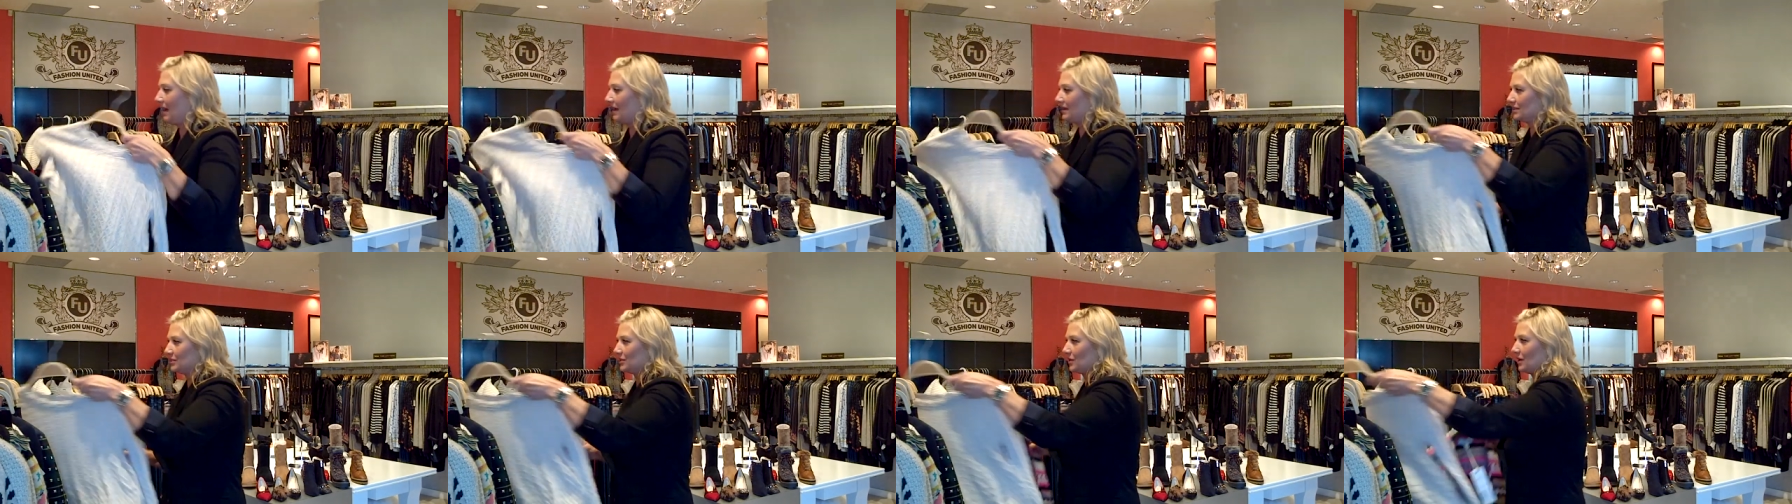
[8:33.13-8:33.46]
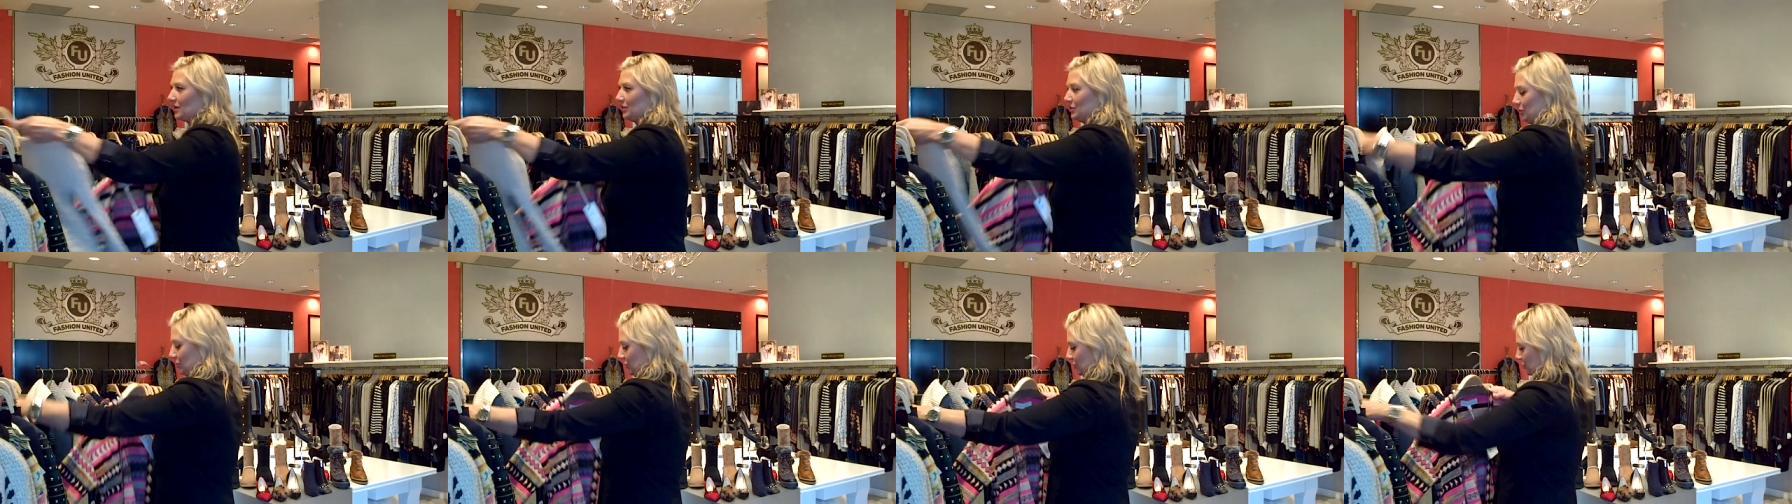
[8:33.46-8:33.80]
So
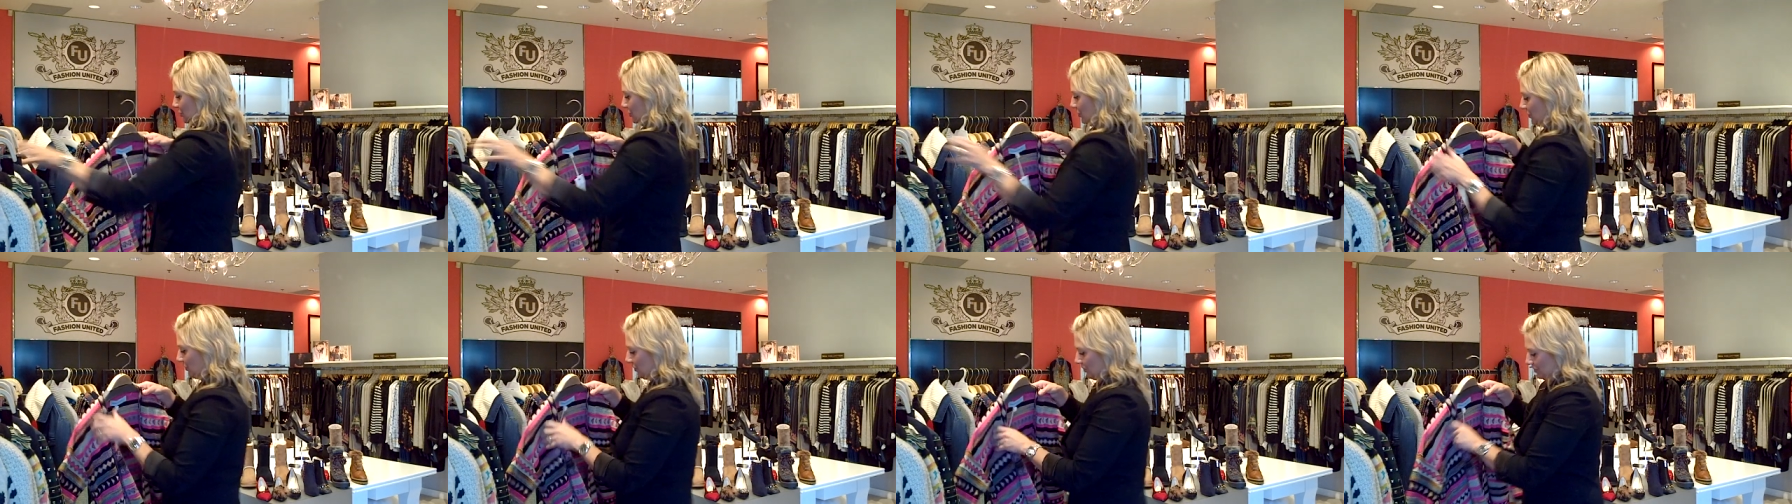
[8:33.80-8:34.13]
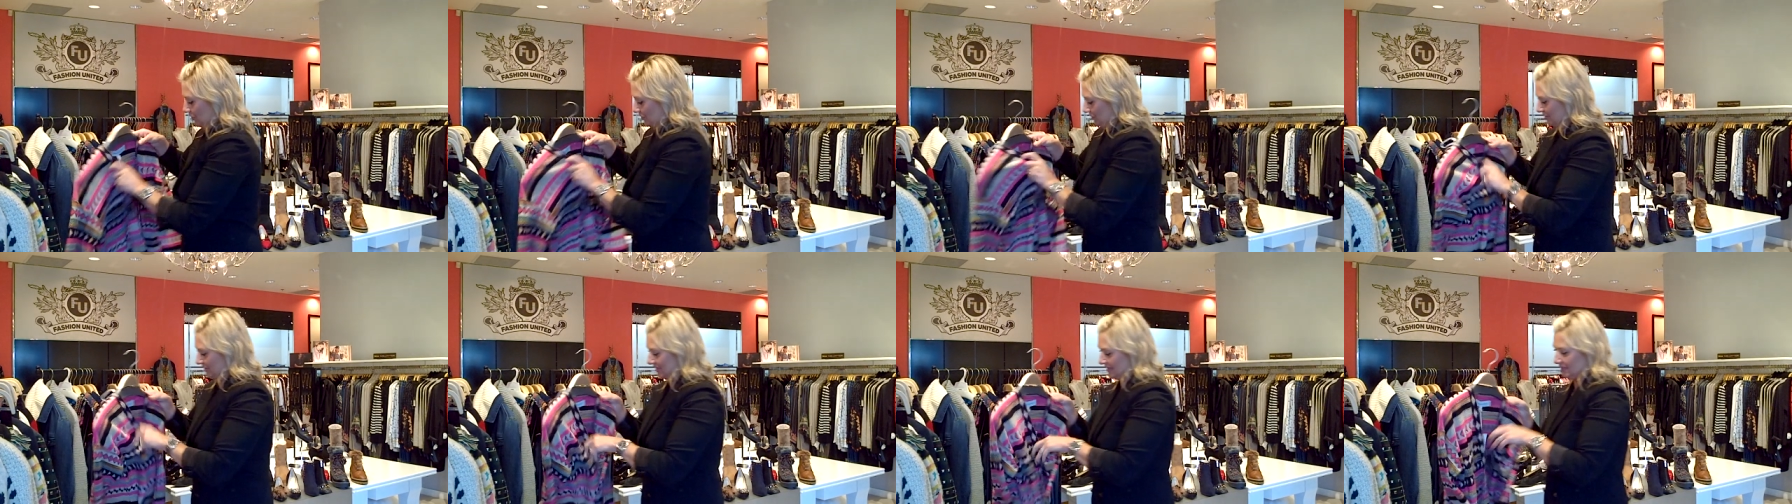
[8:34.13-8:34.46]
I'll just show
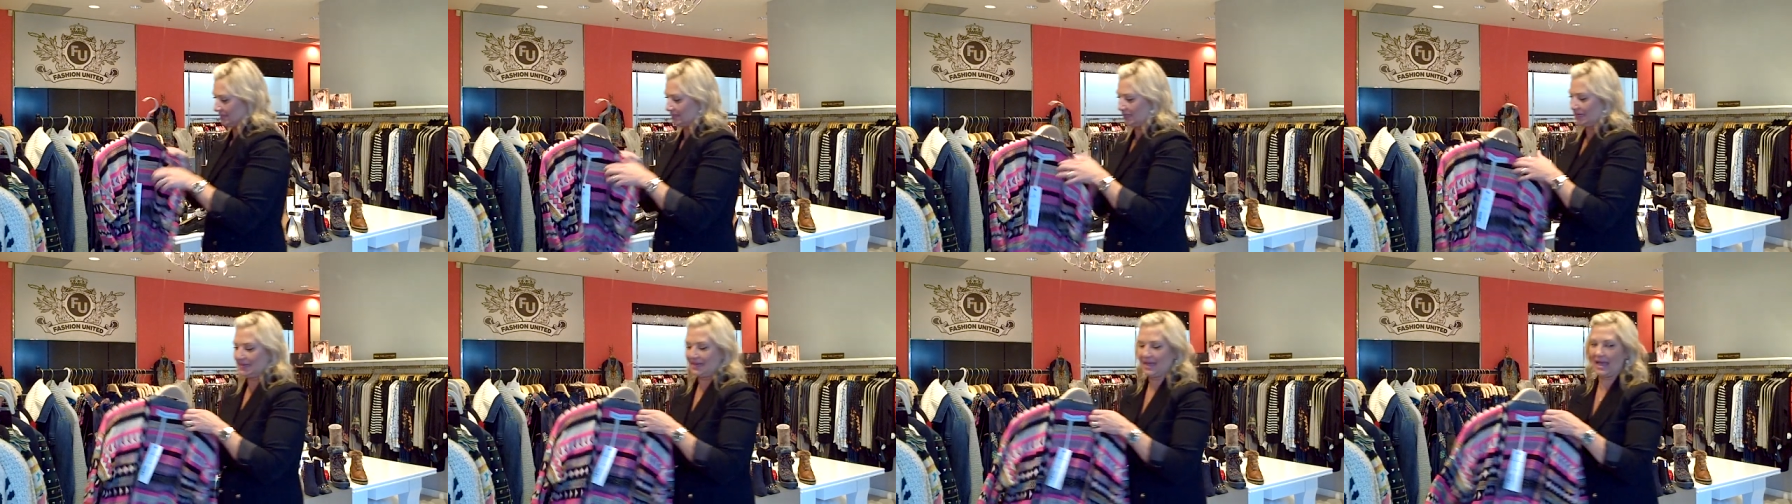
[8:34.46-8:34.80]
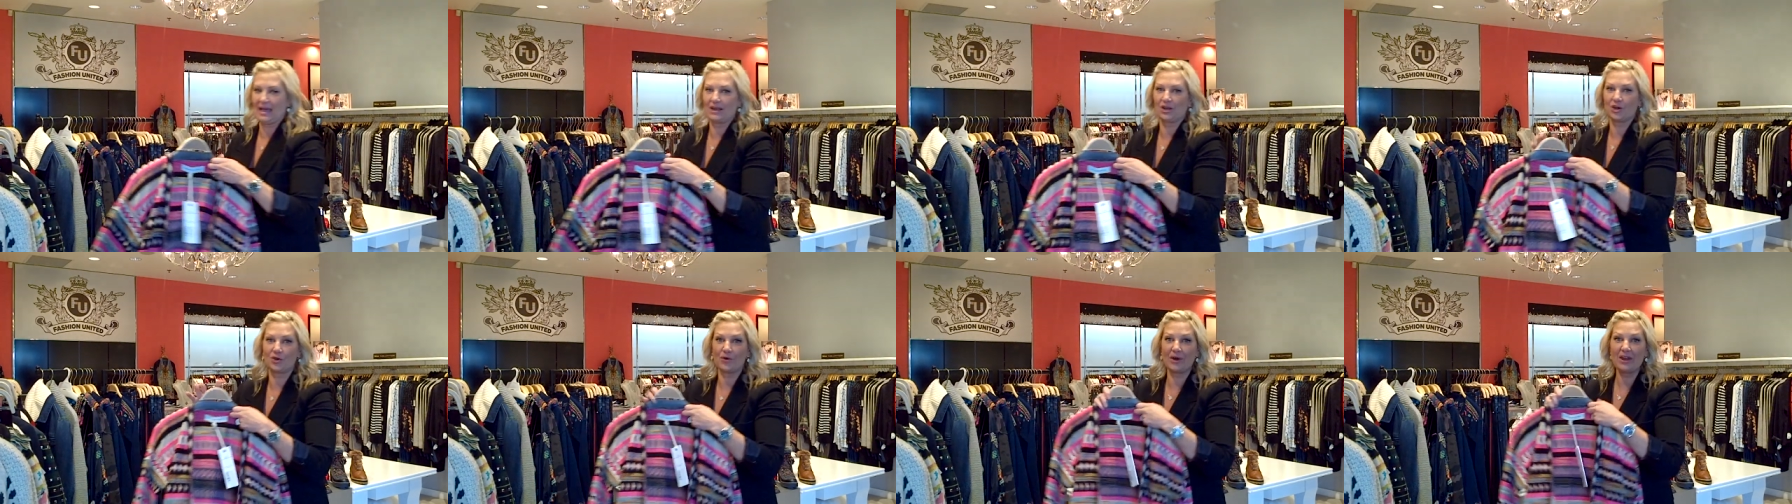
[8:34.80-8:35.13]
you. This
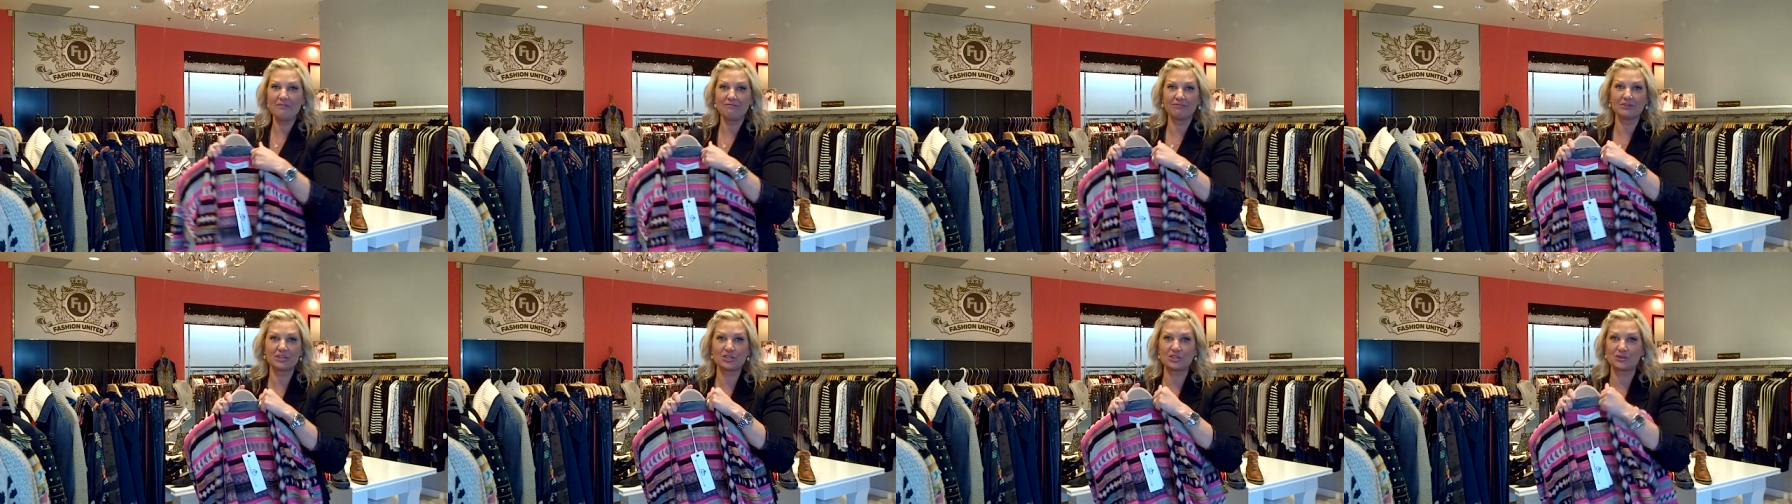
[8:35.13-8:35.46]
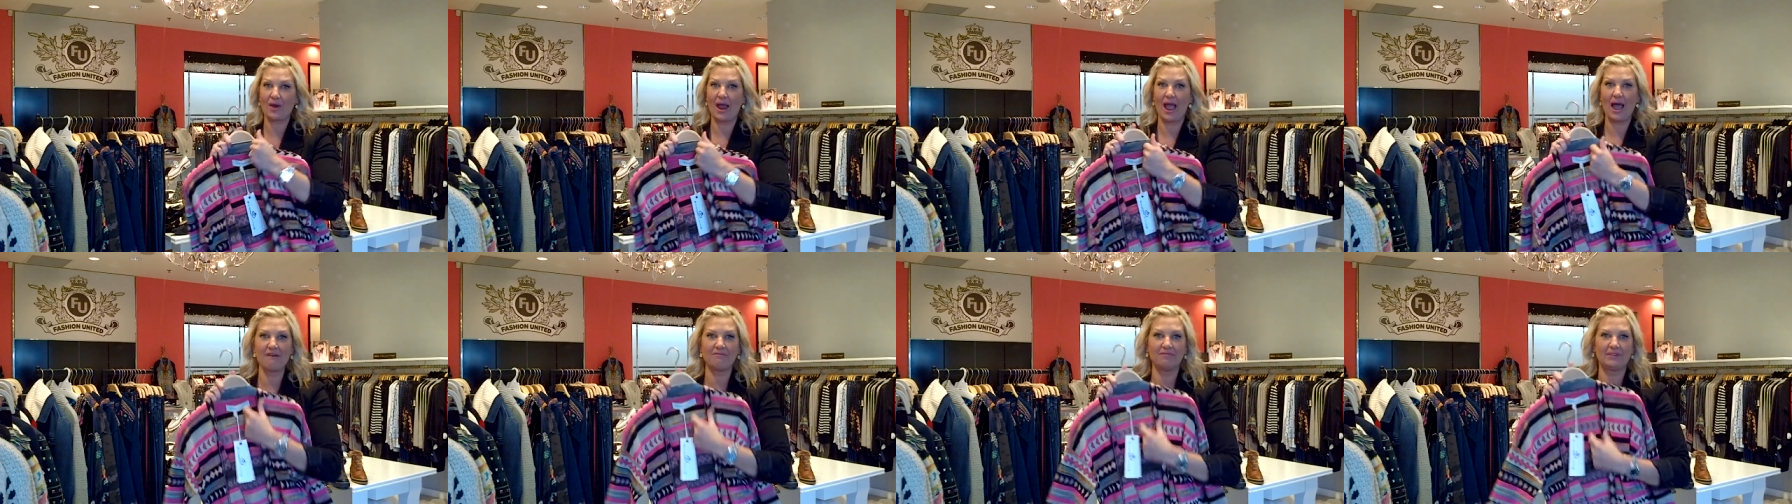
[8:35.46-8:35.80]
again, great for
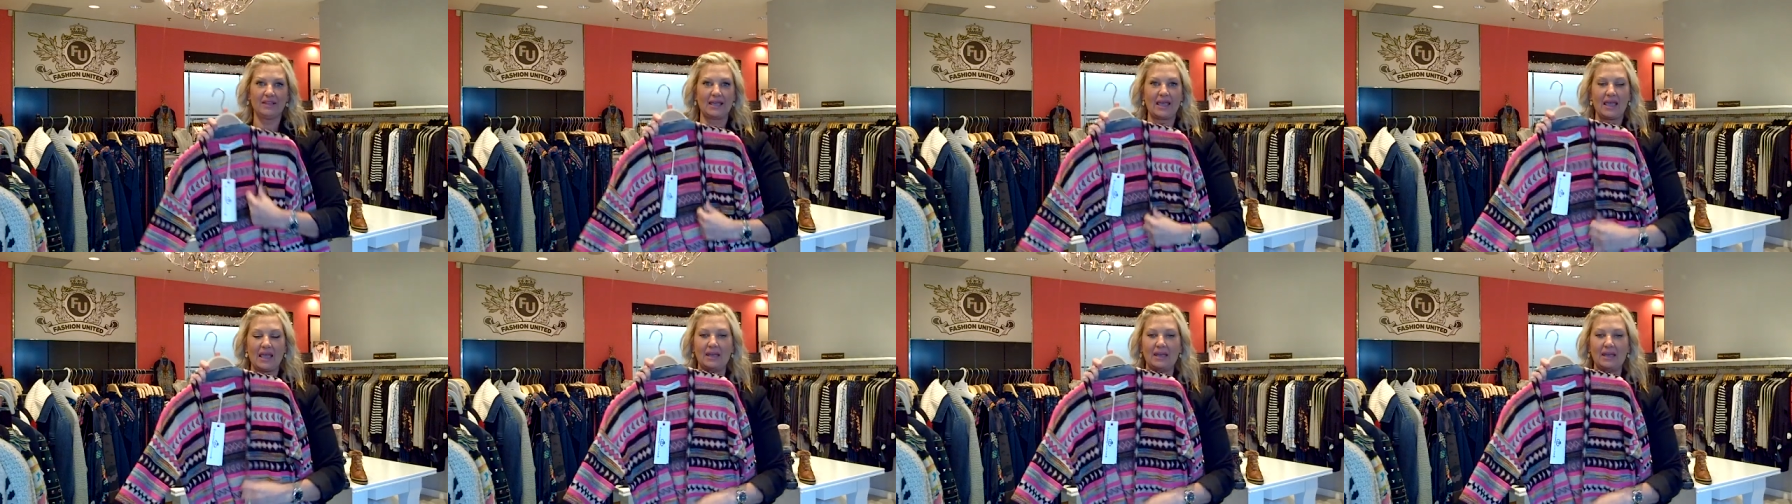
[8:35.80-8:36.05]
traveling.